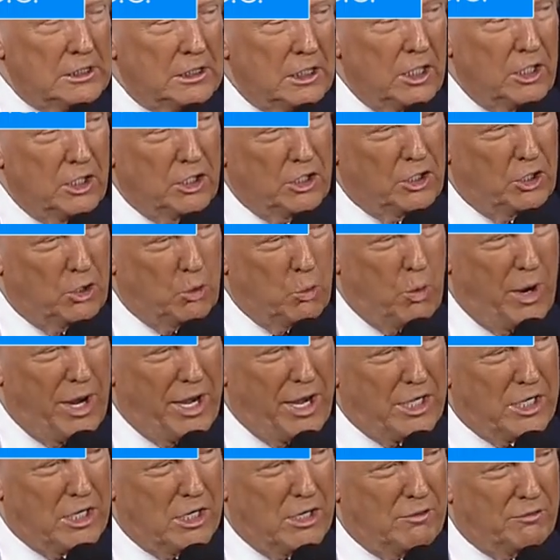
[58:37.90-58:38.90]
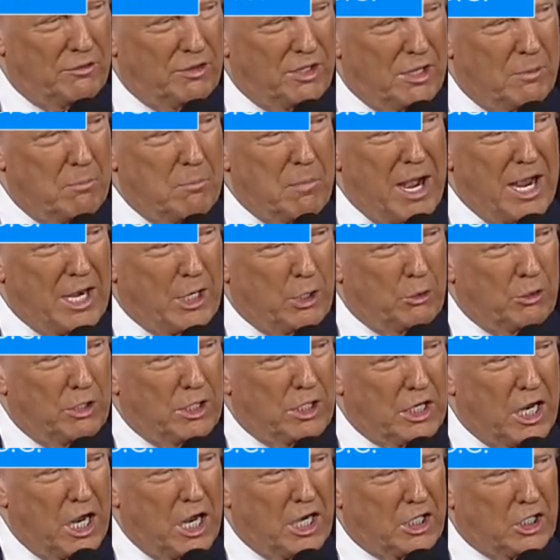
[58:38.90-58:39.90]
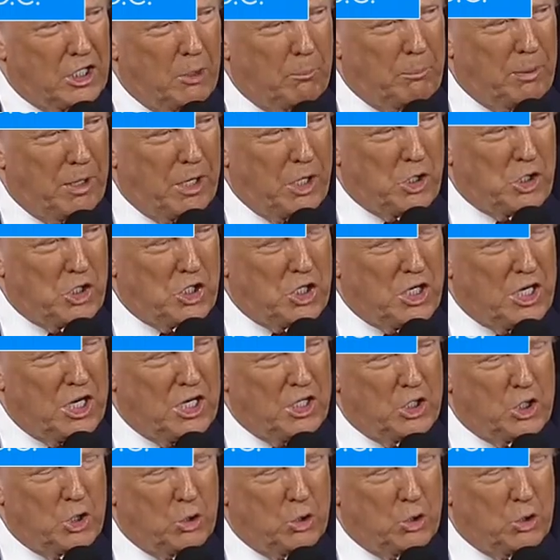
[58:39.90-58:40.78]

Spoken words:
under the weight of the migrant occupation and